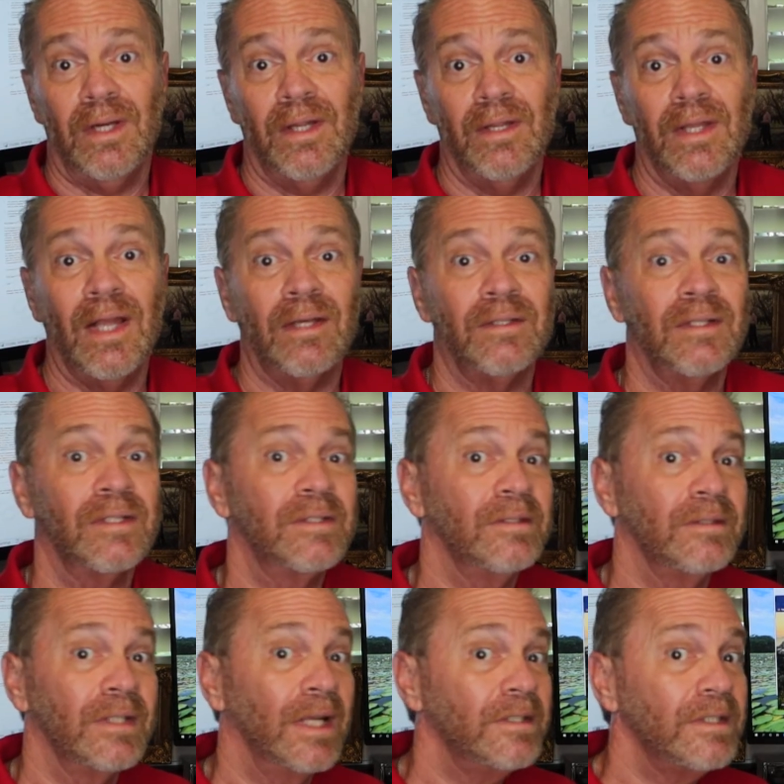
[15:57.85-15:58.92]
And
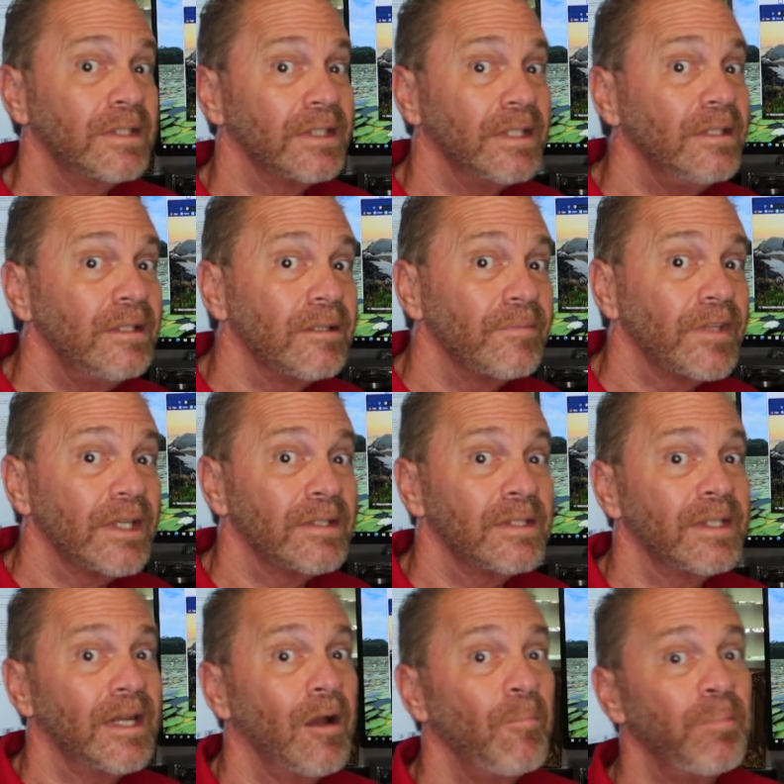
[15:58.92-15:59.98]
that's just income. That
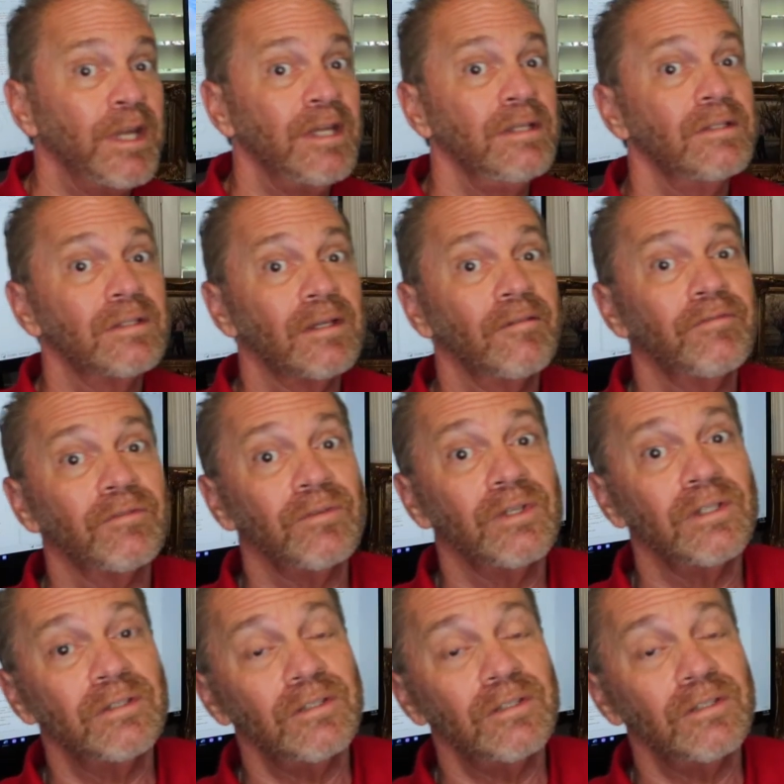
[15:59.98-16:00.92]
doesn't count pain, suffering.